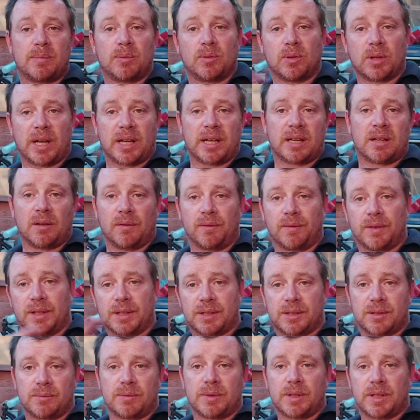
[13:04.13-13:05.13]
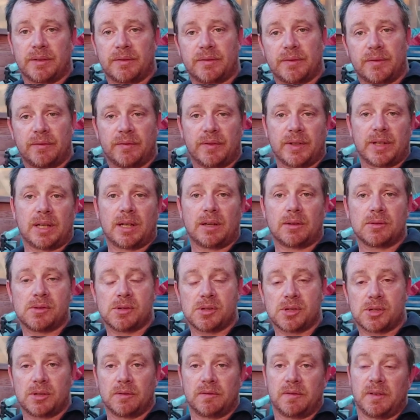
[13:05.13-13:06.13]
people getting conflicted with different
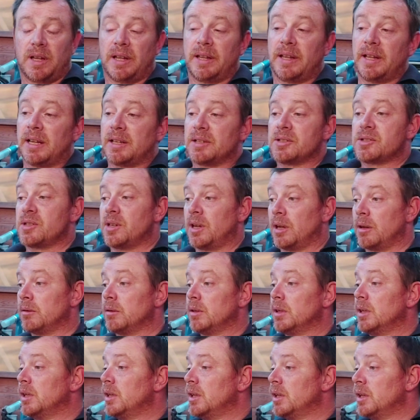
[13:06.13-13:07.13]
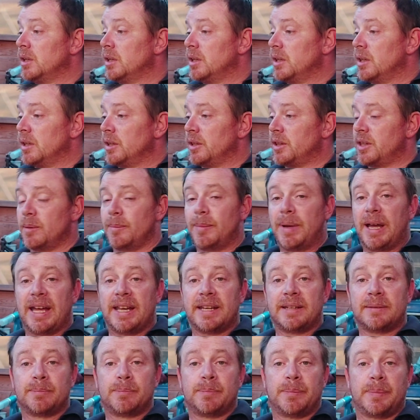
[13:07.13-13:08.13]
videos and stuff like that. So the
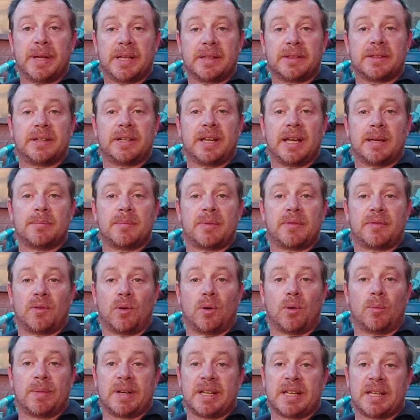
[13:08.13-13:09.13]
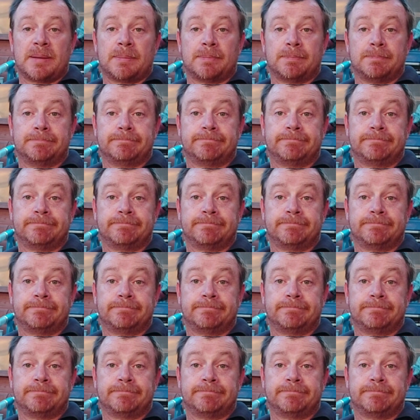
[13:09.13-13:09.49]
man picked the name before me.